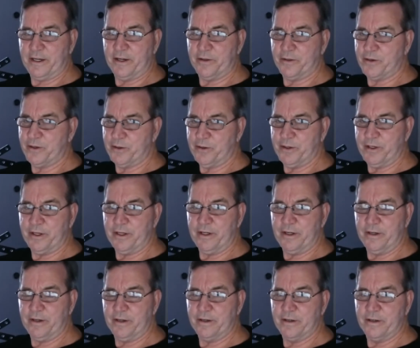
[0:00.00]
throw in
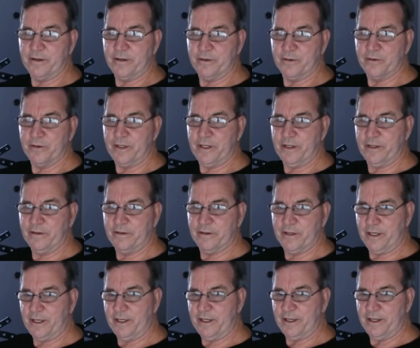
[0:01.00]
here and
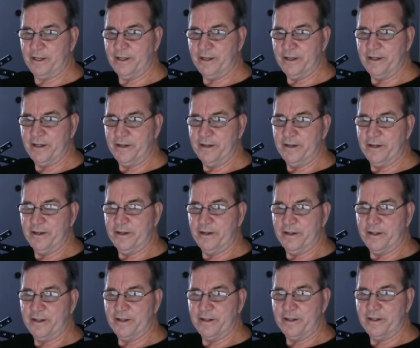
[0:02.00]
reiterate
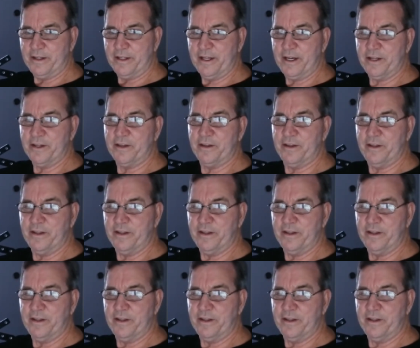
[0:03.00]
that